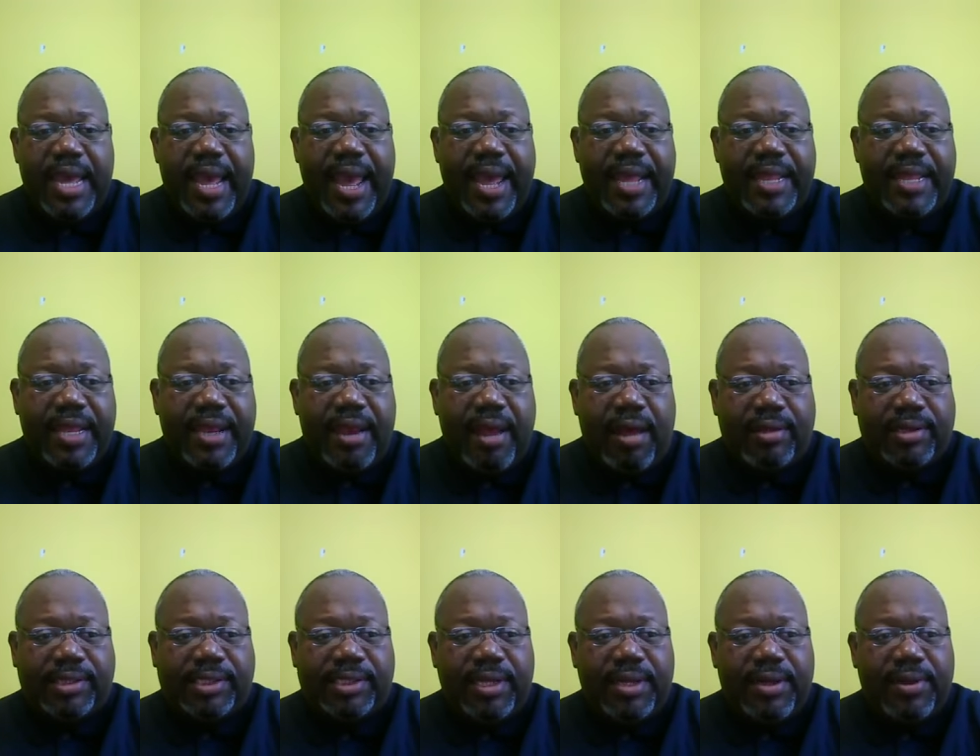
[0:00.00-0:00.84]
and then
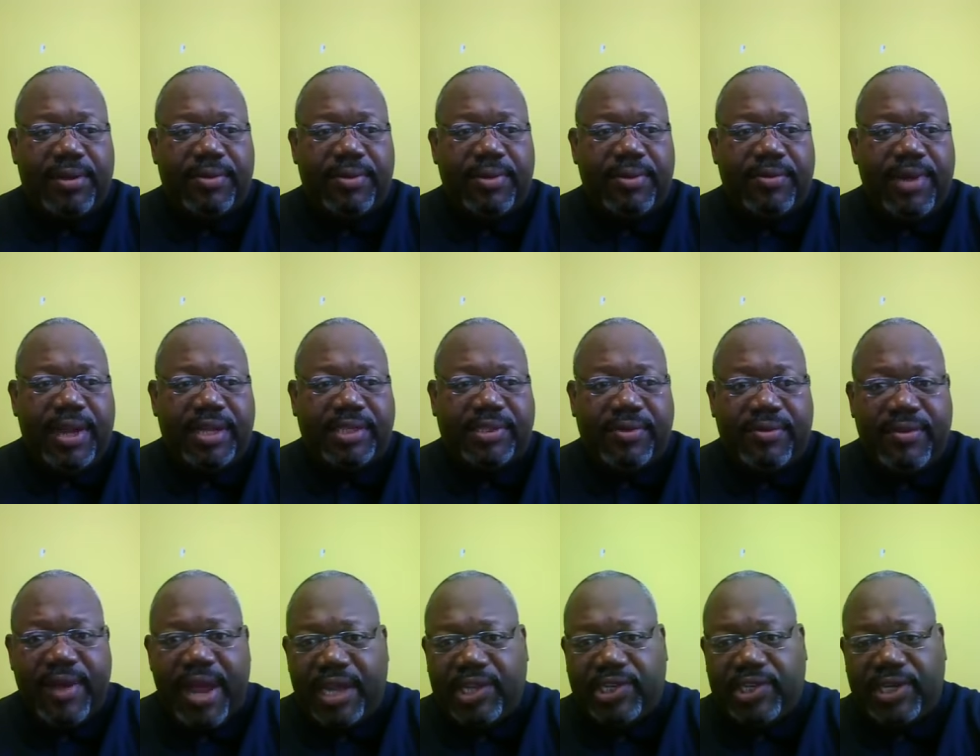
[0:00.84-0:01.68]
also the
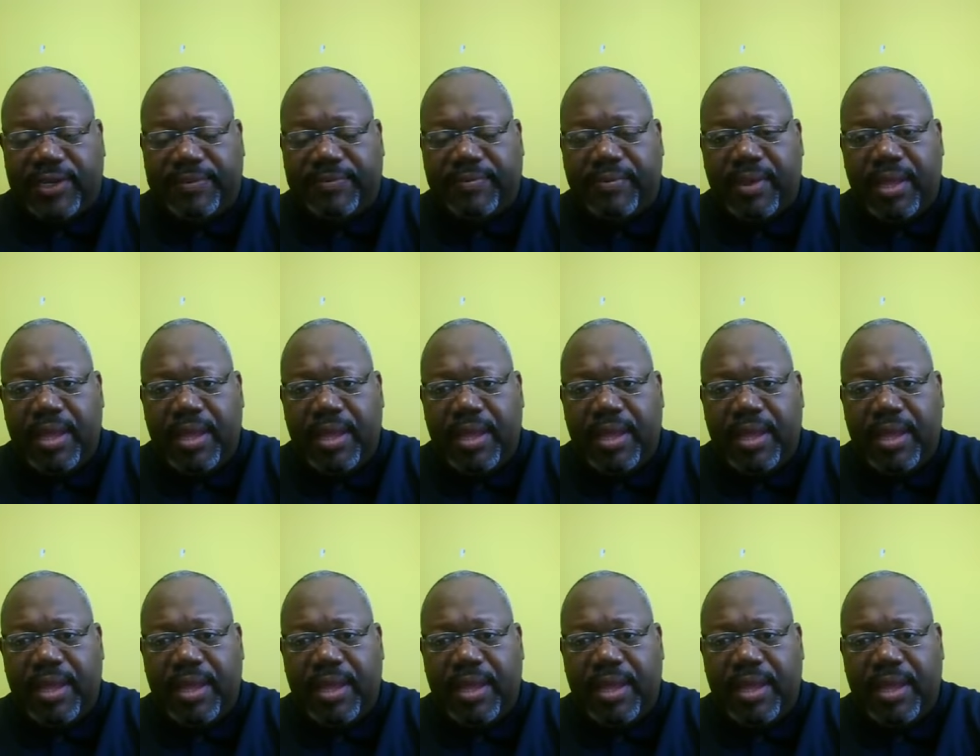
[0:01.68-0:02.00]
resurrection